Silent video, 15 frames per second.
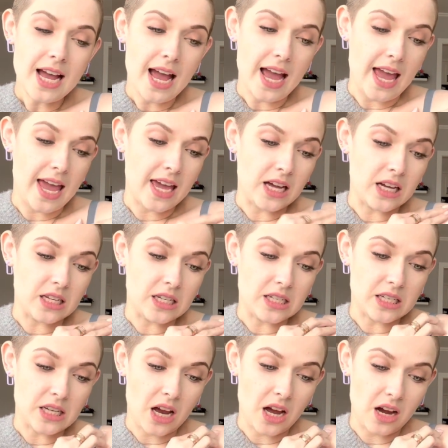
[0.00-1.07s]

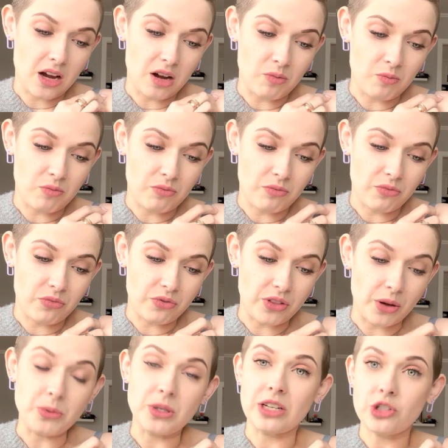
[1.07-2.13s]
And that
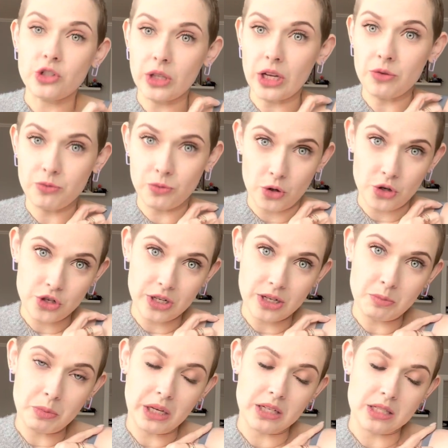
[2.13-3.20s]
was actually unfortunate
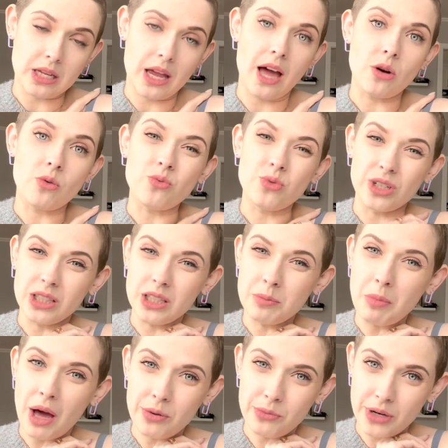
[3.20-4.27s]
because I had a really
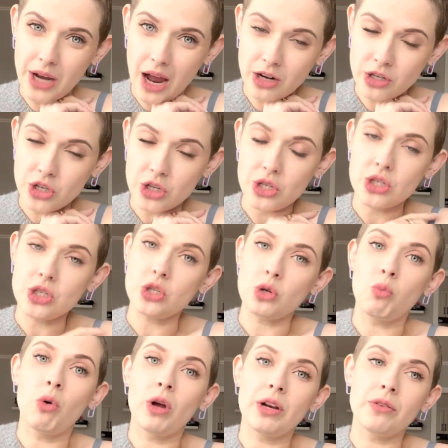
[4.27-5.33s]
bad reaction to
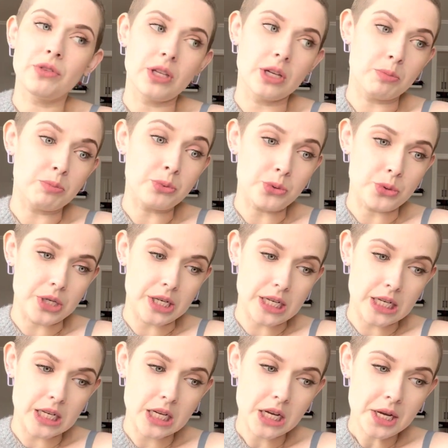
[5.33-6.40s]
one of the
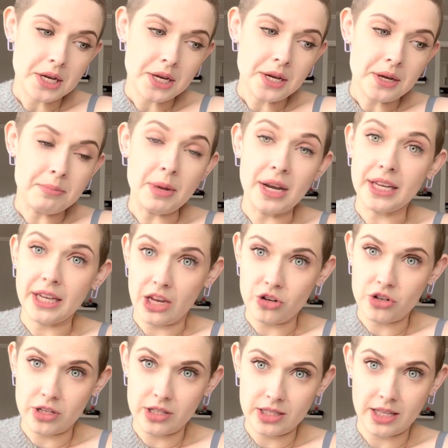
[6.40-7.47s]

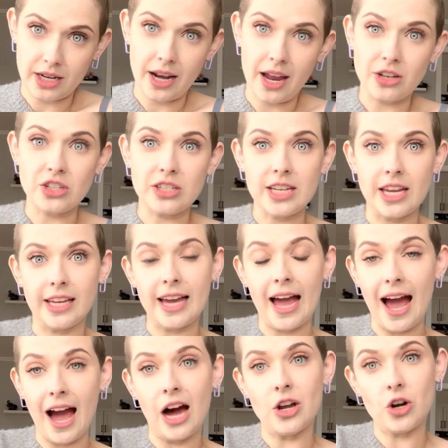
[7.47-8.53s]
pre-medications that I had to take
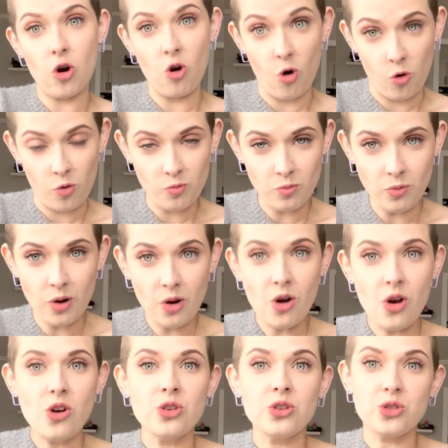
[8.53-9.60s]
at home.
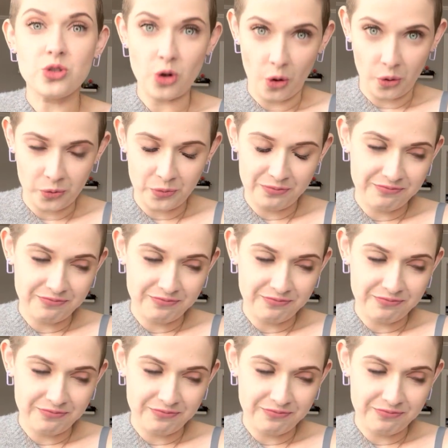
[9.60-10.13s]
So